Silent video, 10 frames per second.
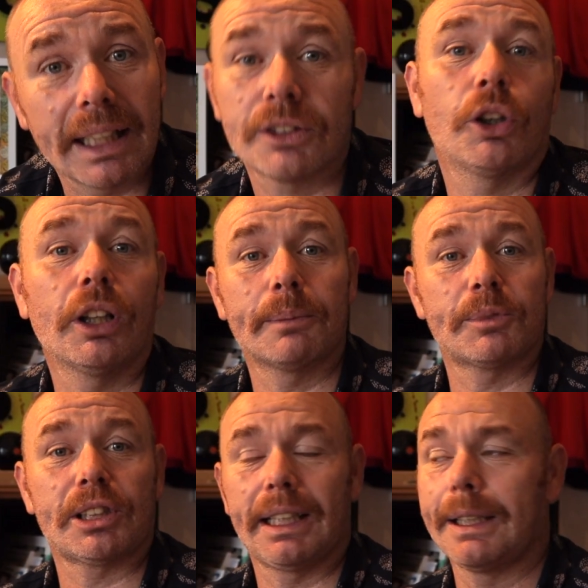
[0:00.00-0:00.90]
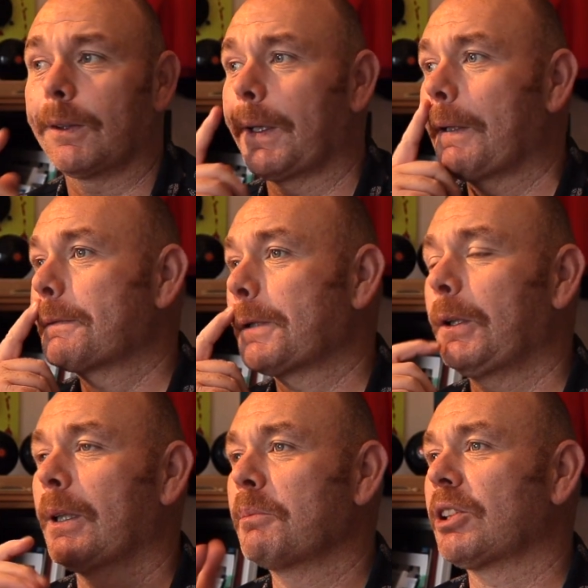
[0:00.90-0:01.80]
That's all I'm saying on it. That's
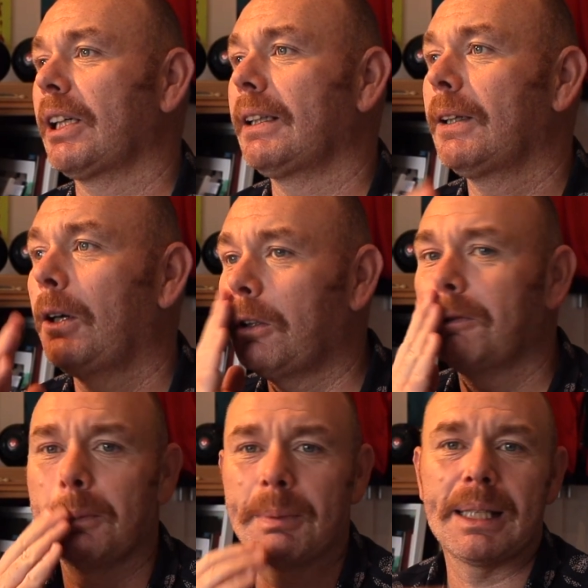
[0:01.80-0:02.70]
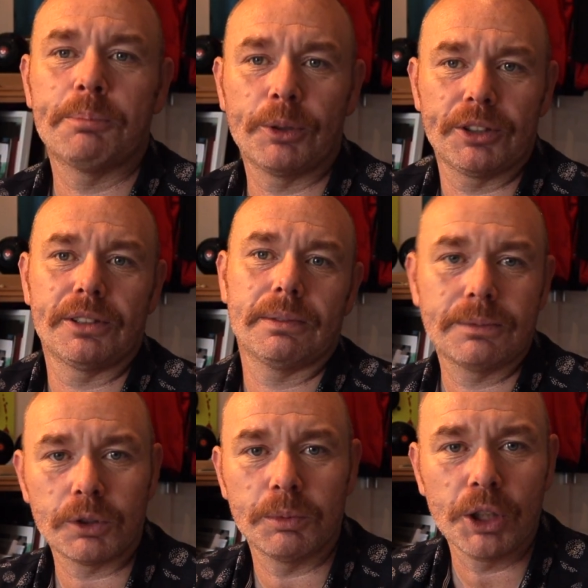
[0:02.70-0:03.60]
all I'm saying. All for me putting
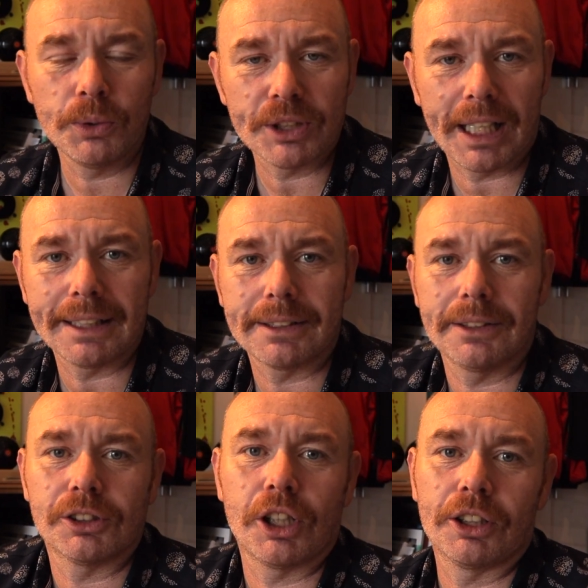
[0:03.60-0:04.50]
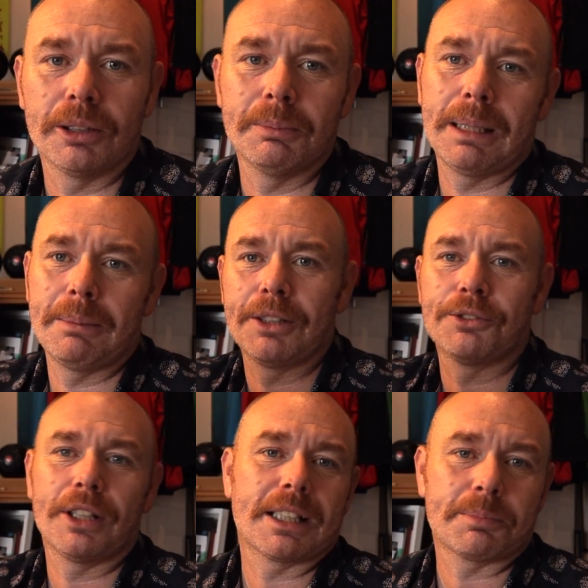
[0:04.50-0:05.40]
some new titles on and maybe a
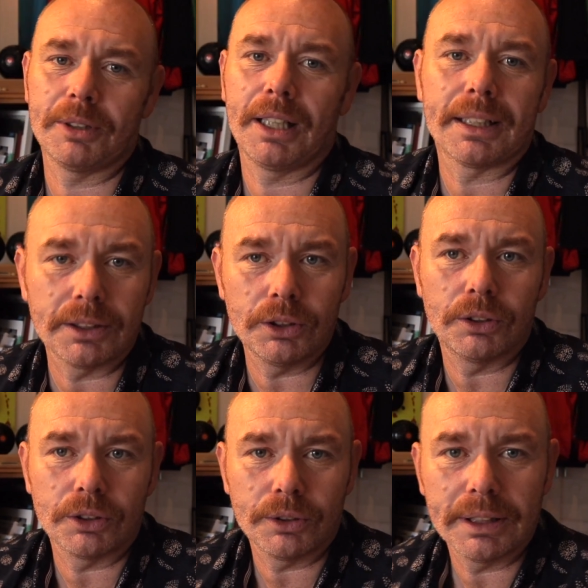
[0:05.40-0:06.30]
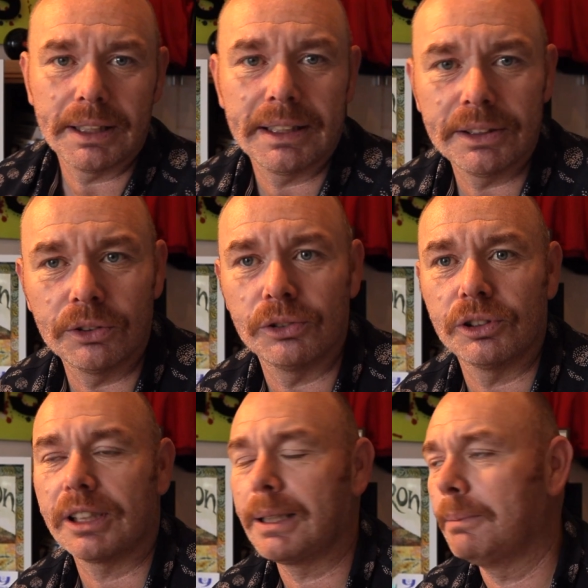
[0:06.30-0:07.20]
Drake's Pride logo. It
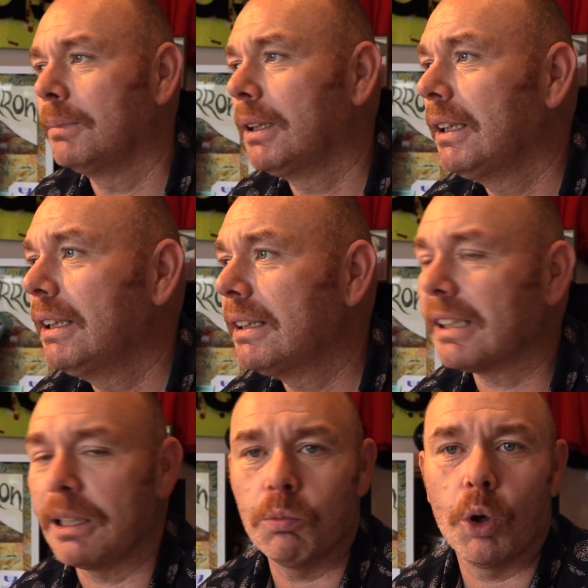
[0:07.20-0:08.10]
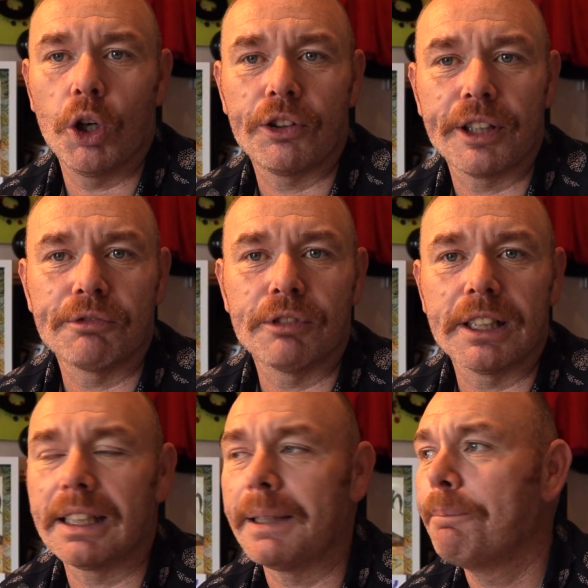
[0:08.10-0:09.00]
doesn't seem worth it,
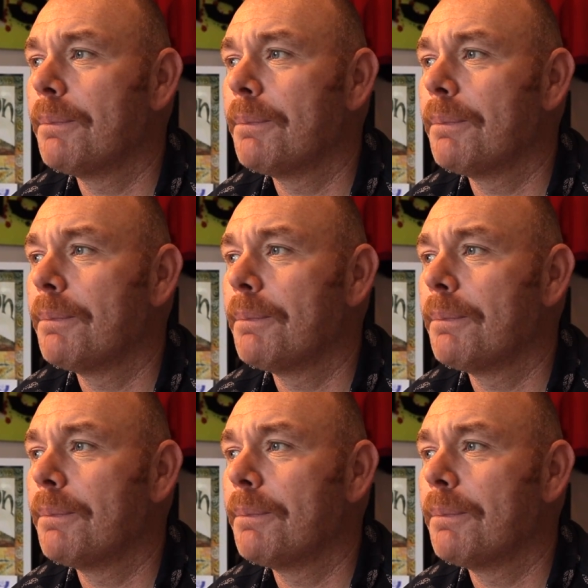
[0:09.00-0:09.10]
really.